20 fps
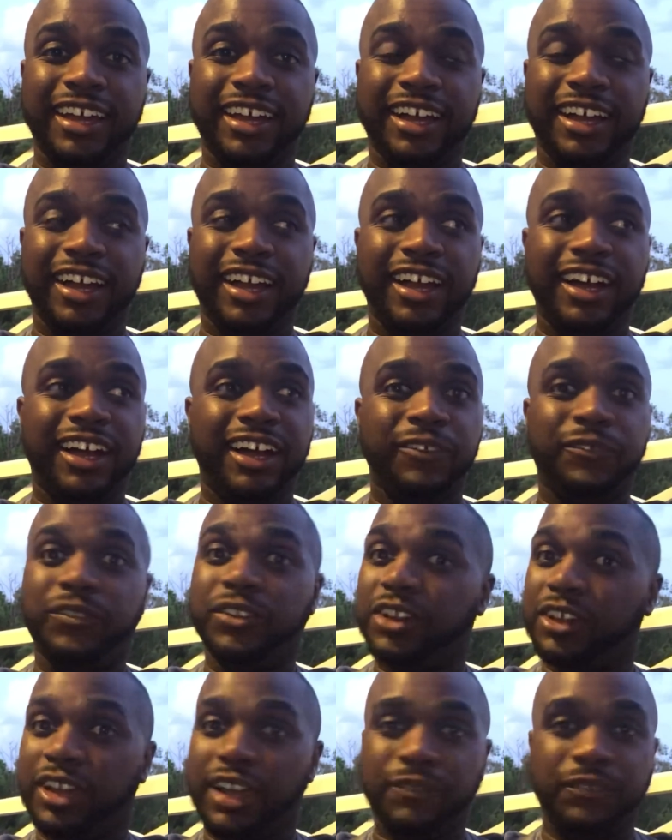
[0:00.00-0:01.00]
I
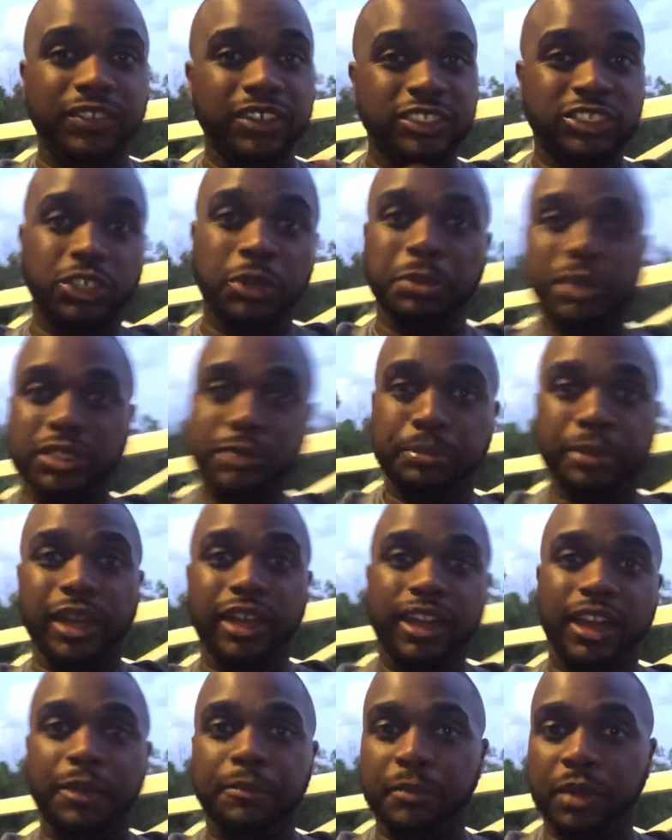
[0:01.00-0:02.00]
feel so much
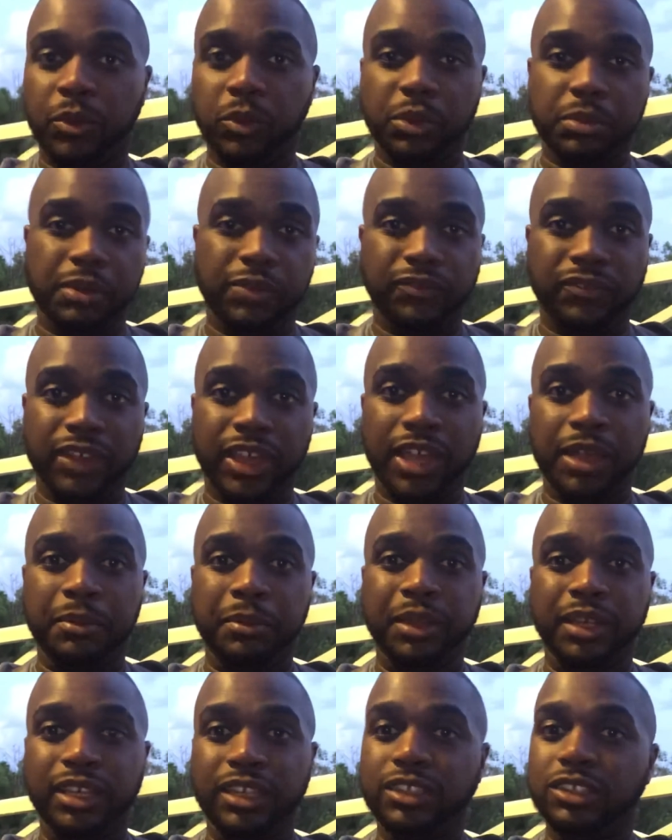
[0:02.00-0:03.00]
better. I'm with my
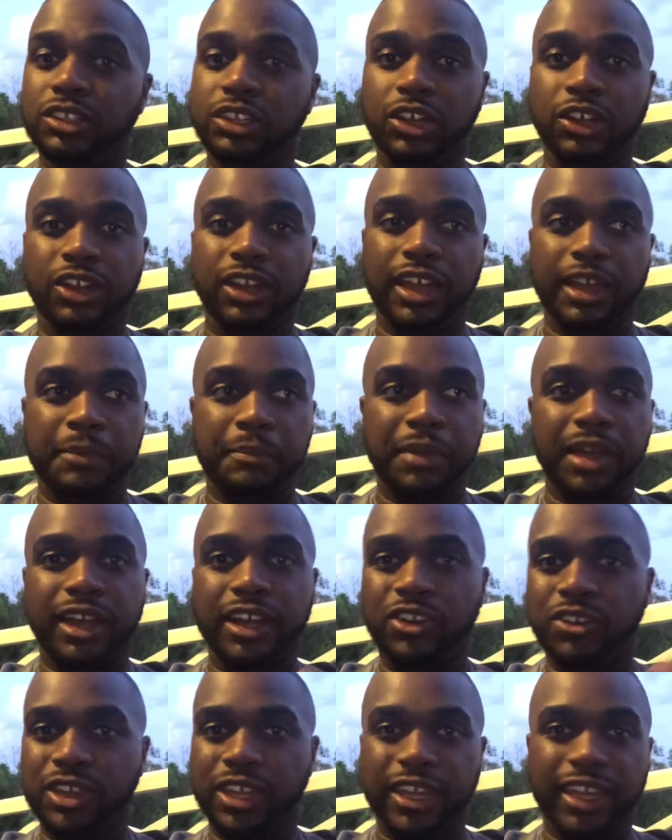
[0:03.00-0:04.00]
family, I
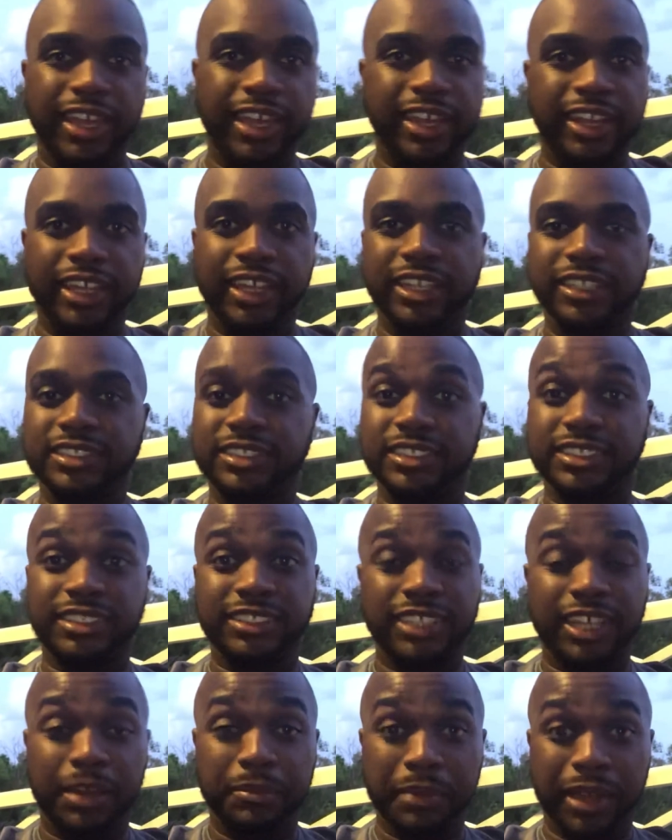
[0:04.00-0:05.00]
don't get headaches.
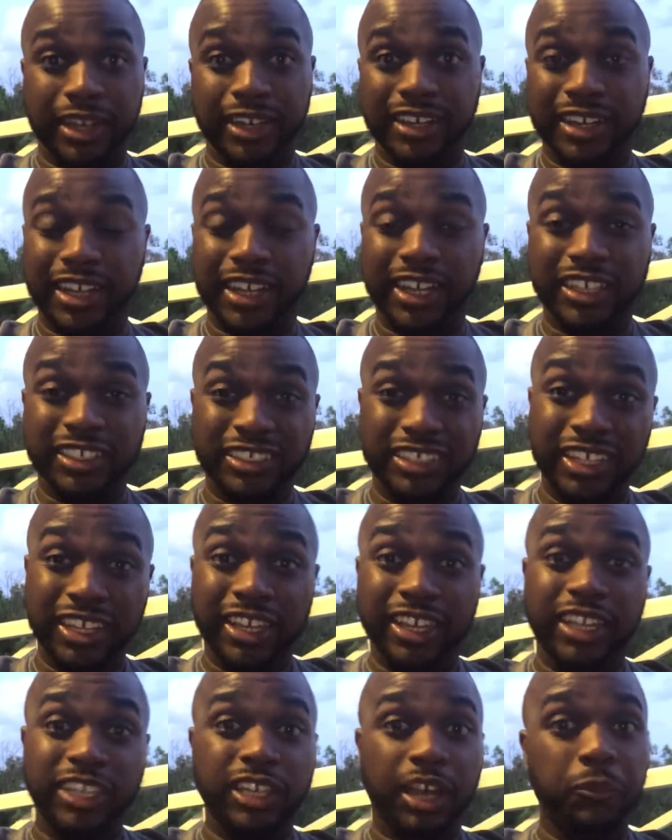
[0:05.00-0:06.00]
I'm not in that.
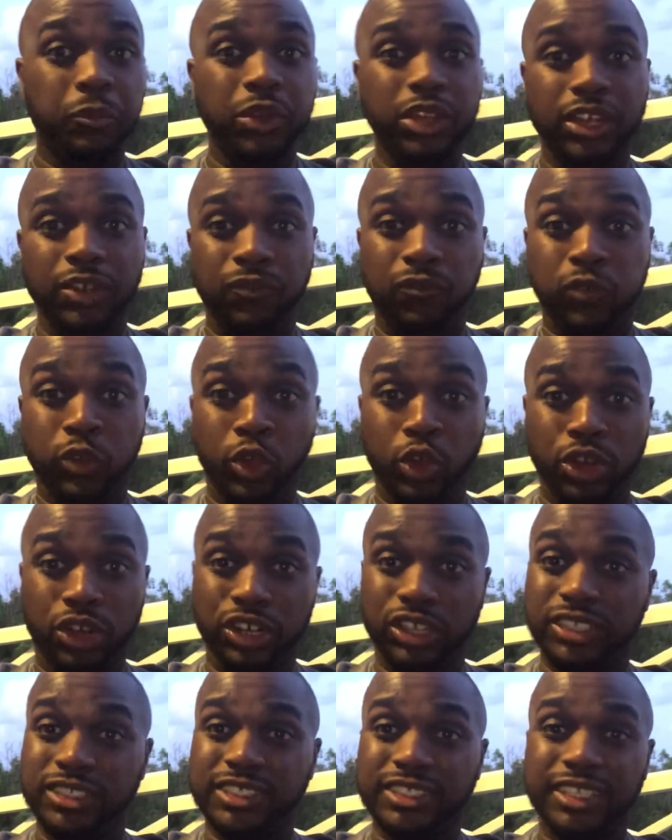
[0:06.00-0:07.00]
We in
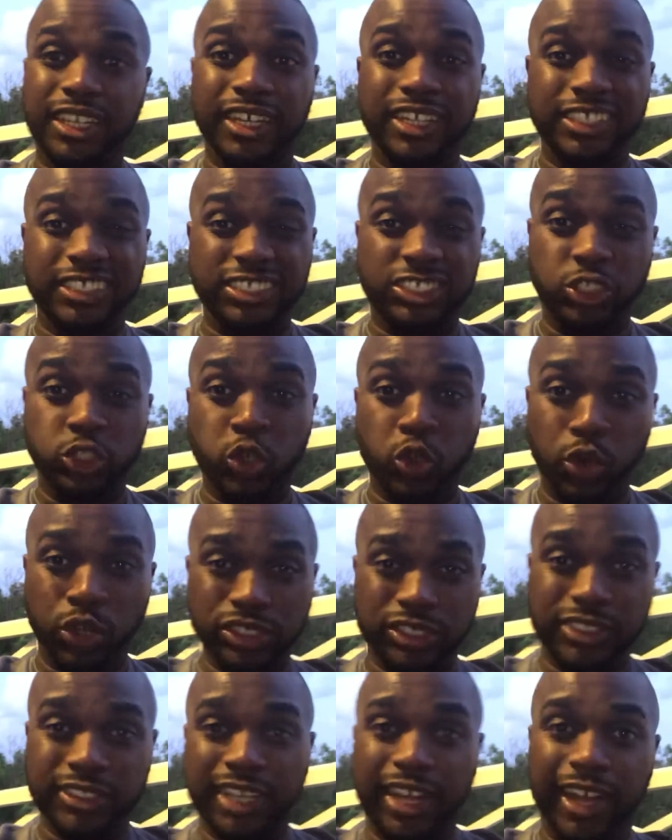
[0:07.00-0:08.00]
Florida. The sun is
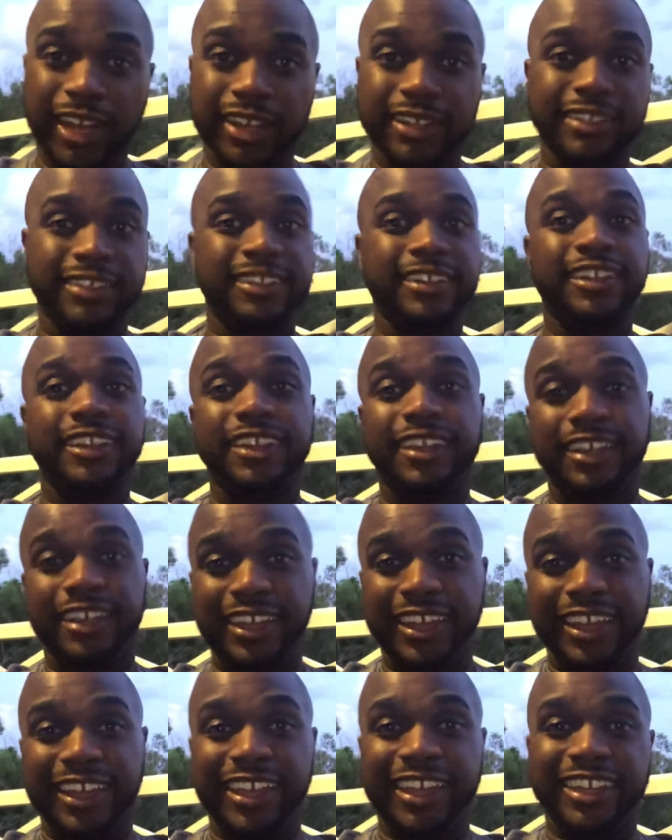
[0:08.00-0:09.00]
scorching hot,
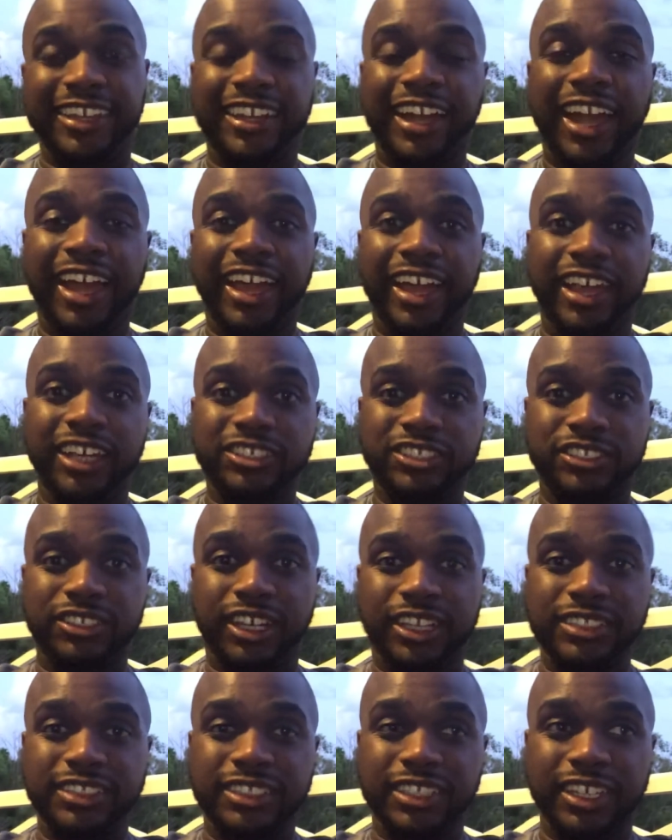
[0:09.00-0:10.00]
and I asked her.
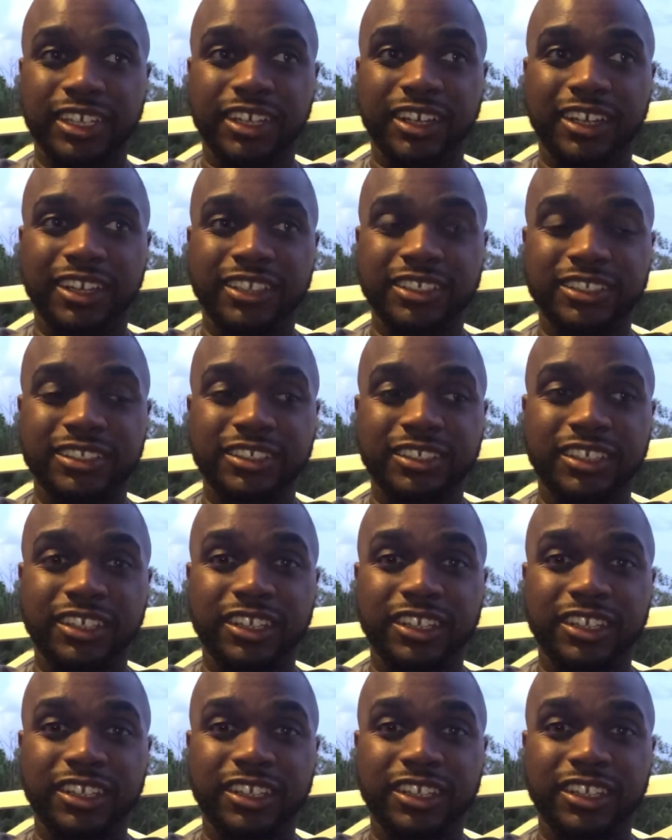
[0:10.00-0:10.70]
I said,